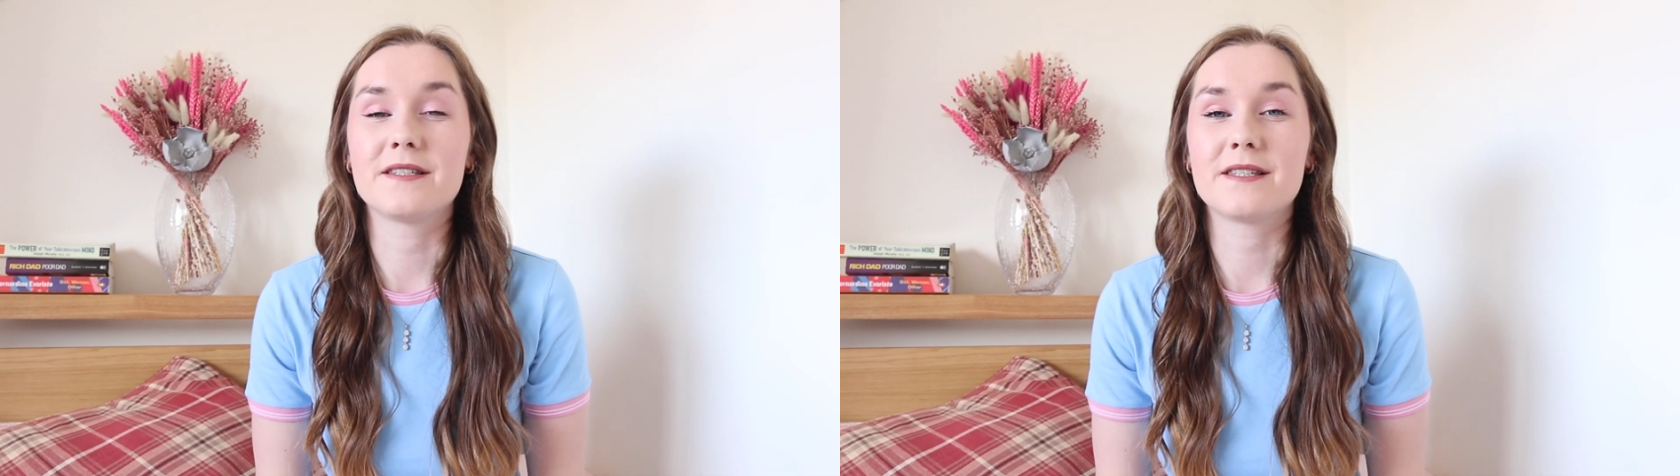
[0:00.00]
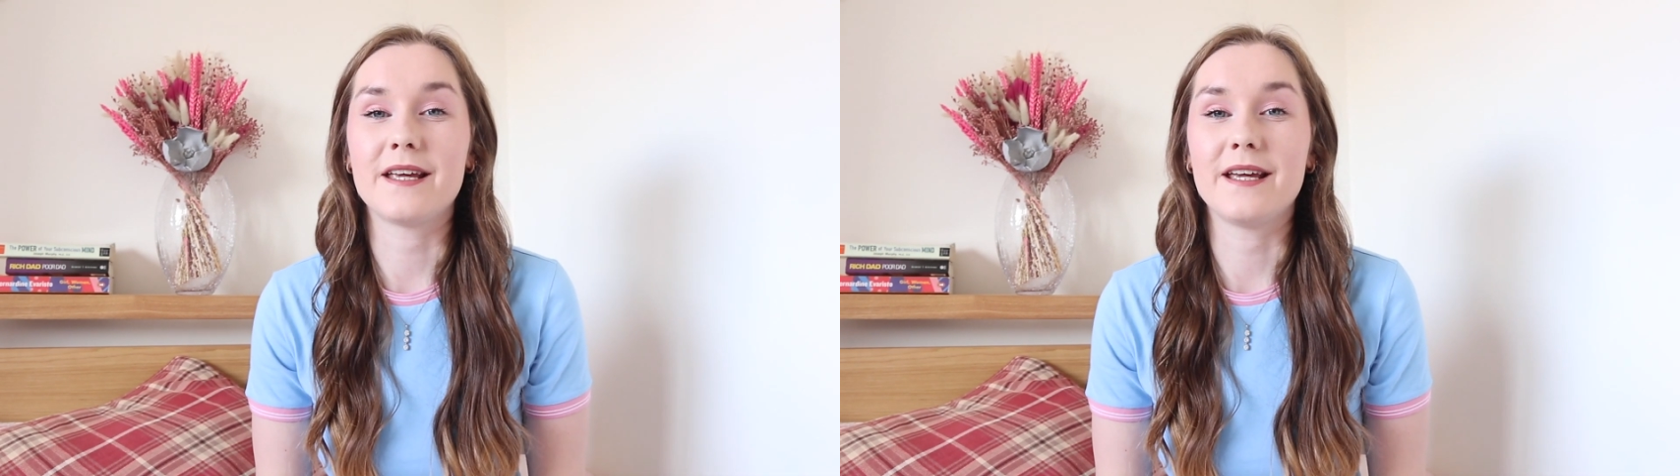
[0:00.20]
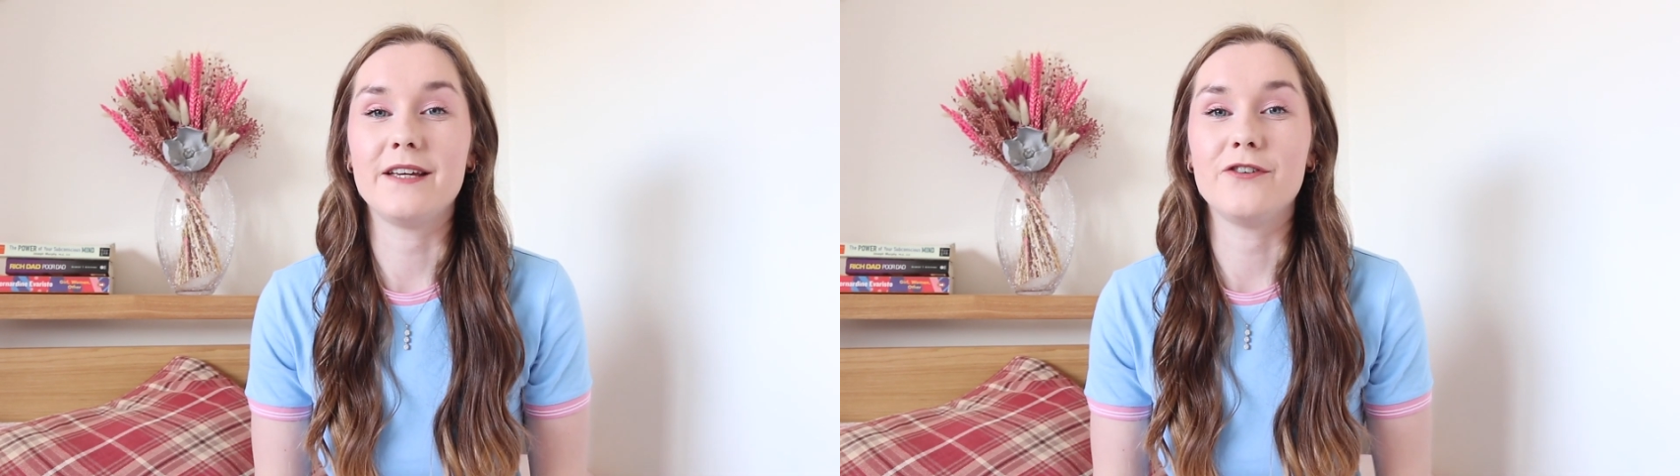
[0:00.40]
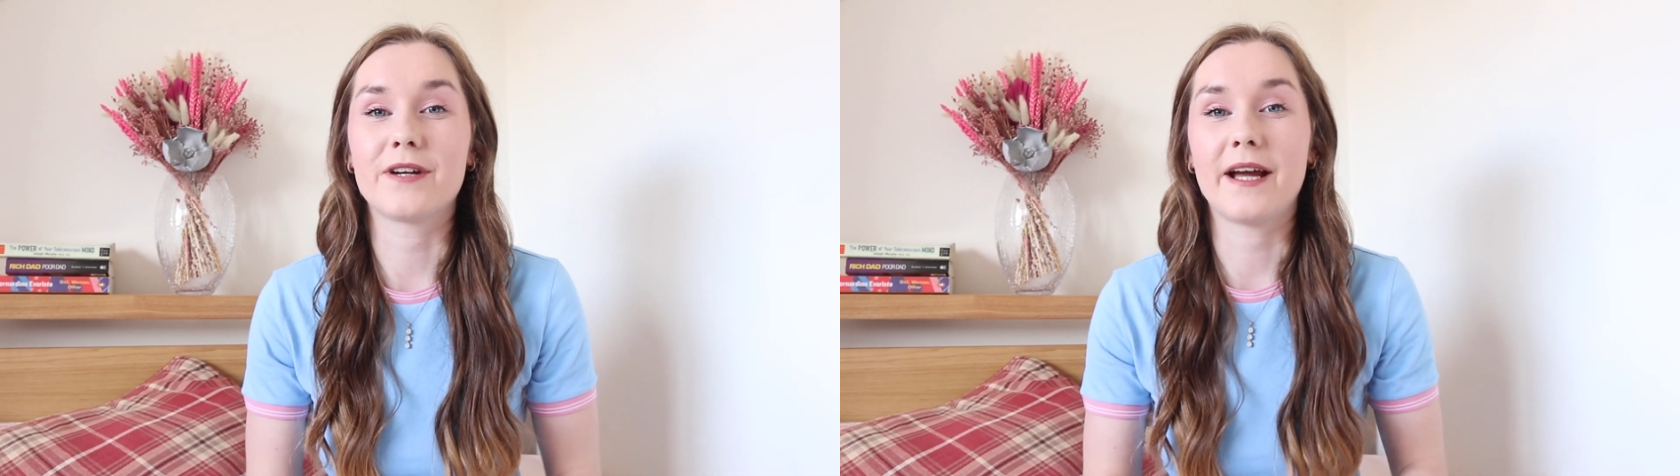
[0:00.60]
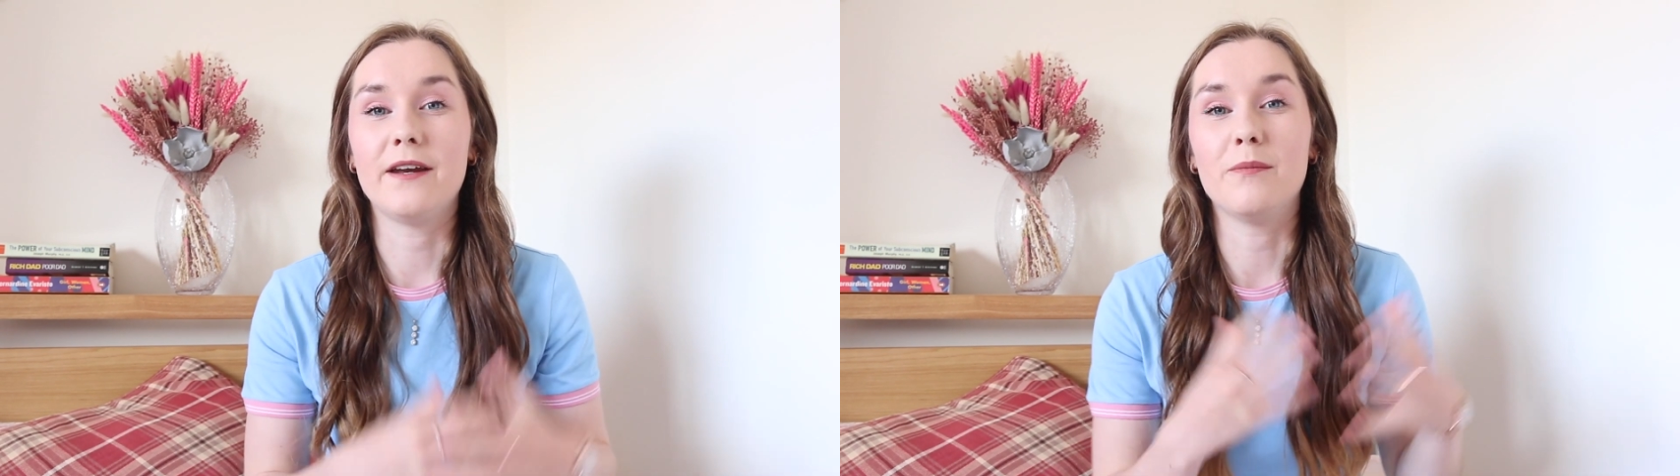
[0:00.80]
say, your
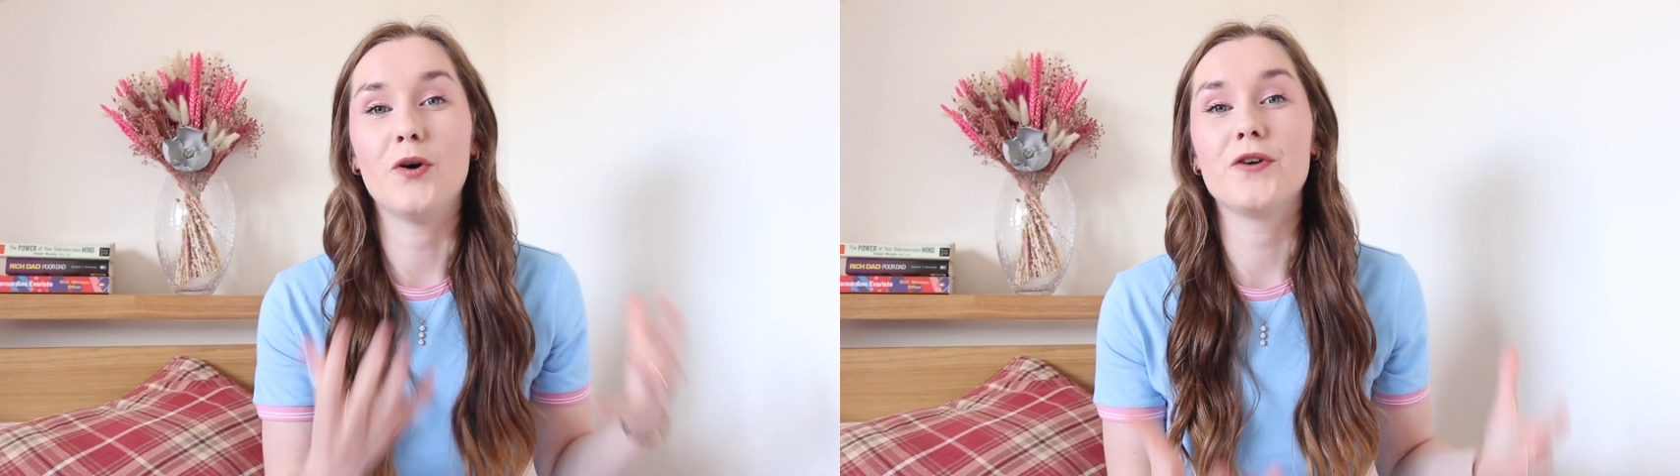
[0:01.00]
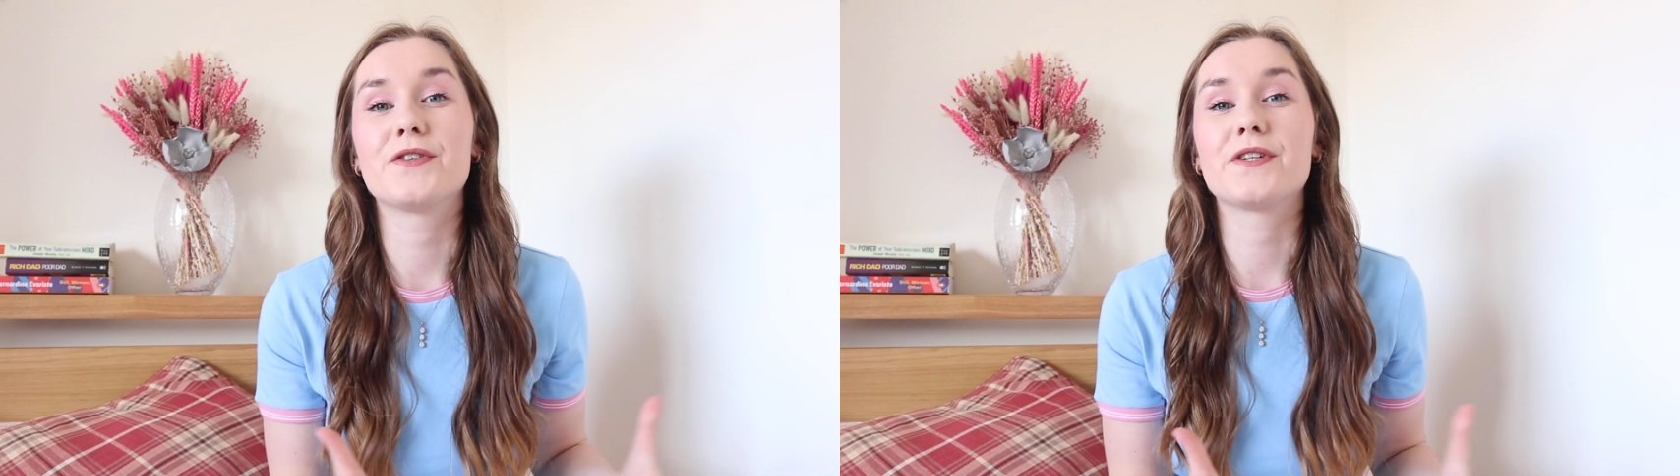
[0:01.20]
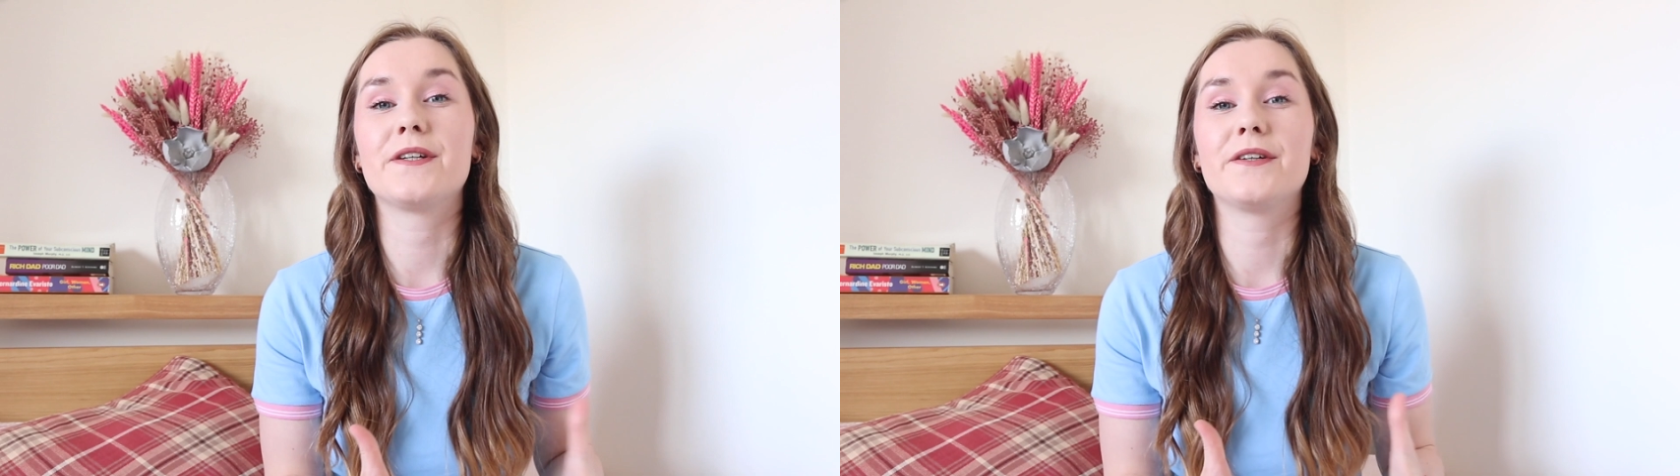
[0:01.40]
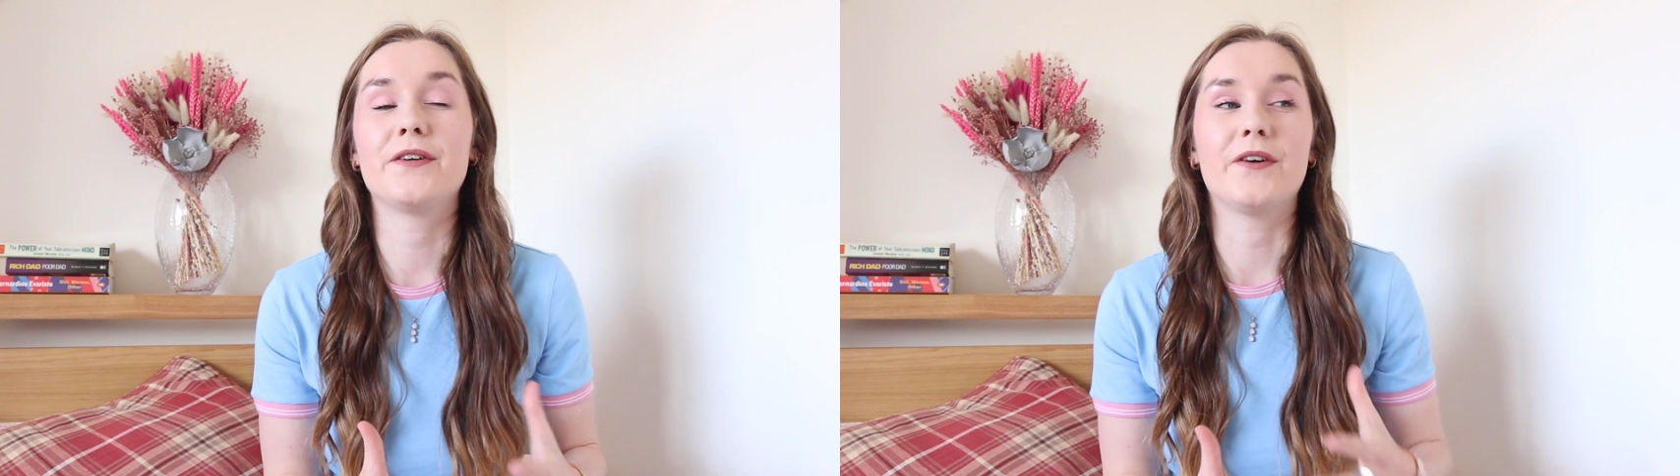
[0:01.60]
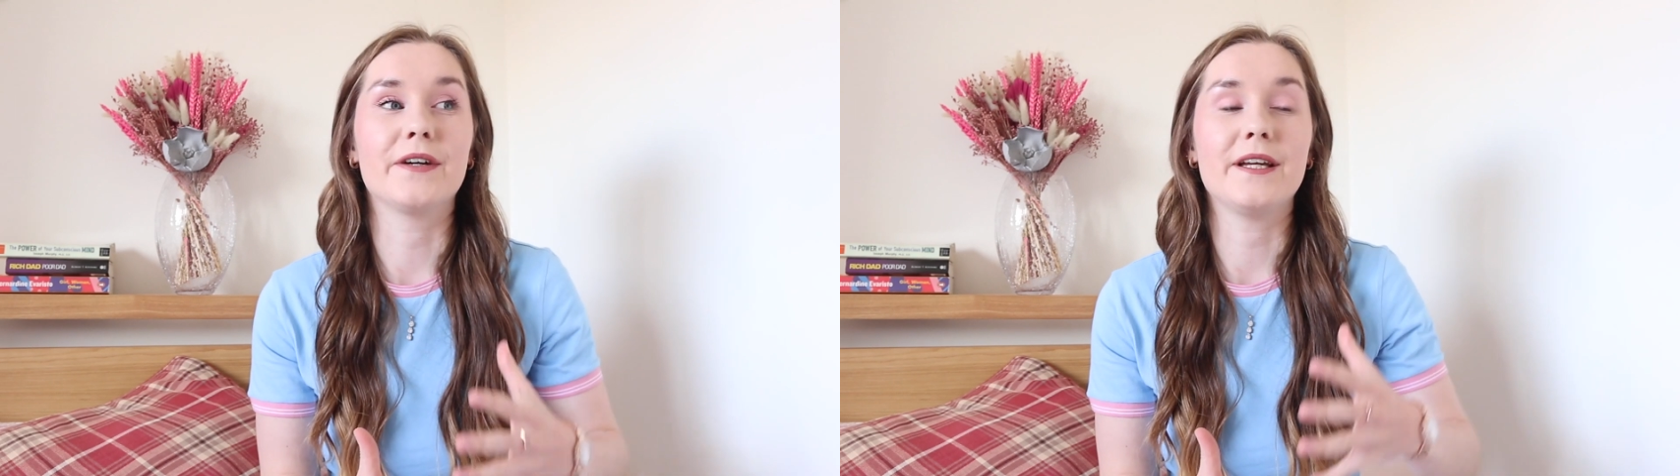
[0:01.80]
kind of modern or